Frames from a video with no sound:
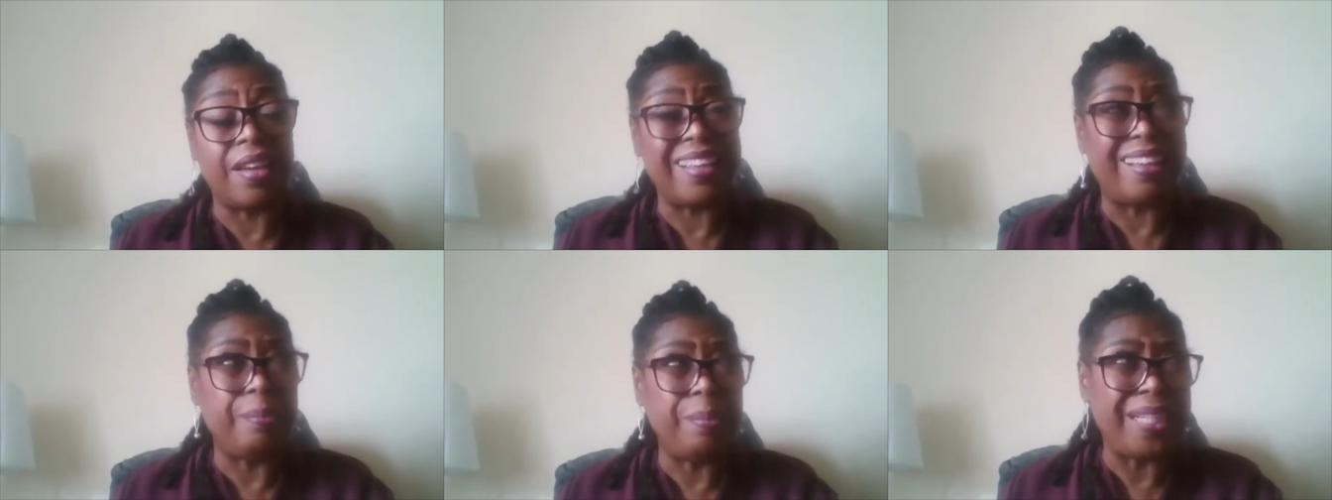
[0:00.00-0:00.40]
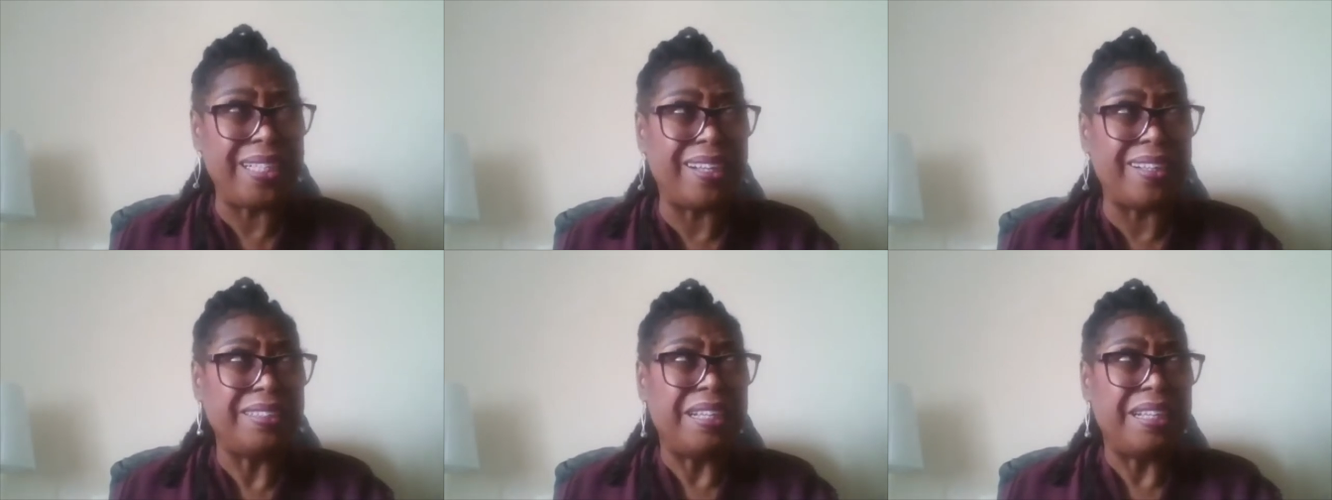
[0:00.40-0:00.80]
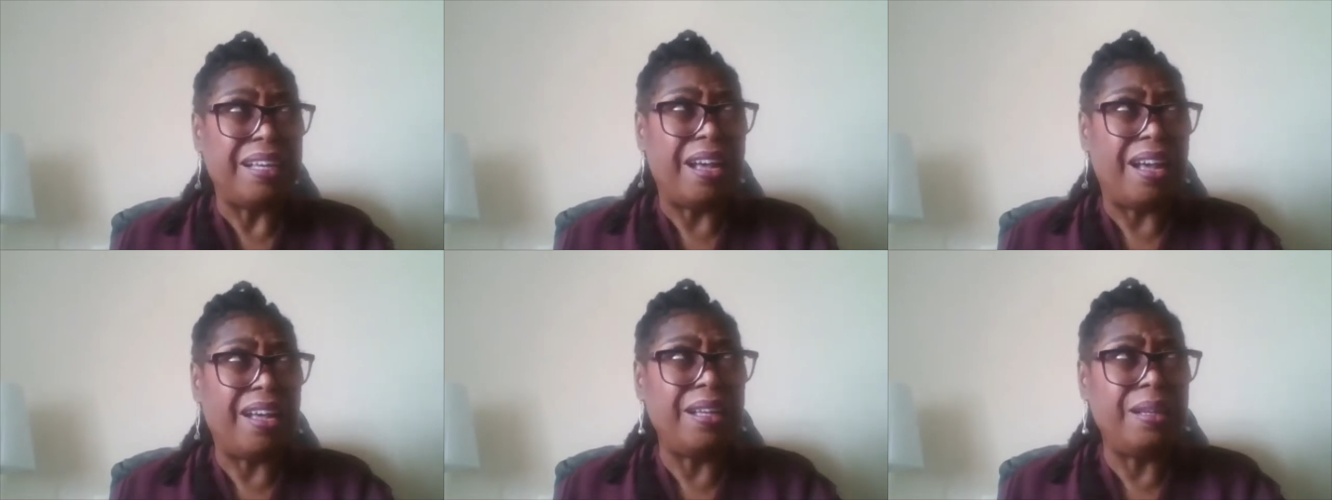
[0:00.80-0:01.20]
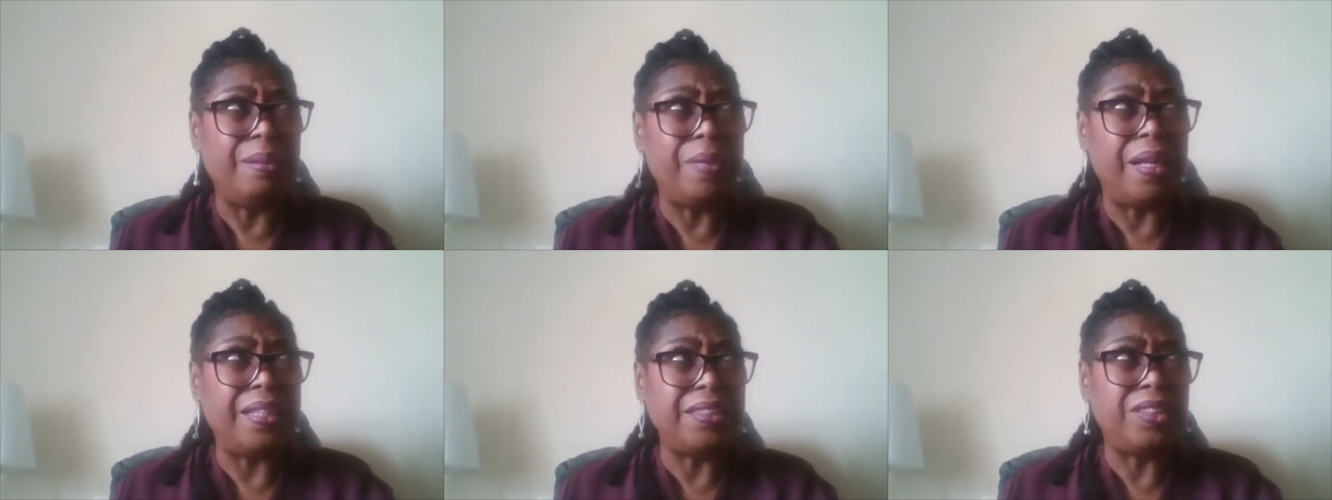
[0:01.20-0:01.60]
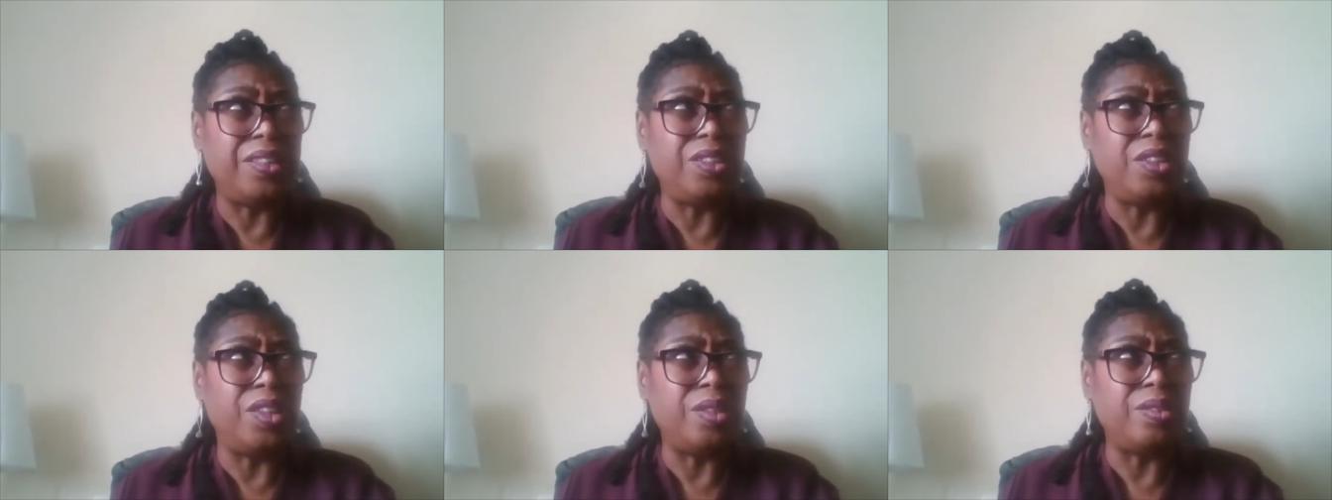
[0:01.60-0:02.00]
I mean, uh, um, you know,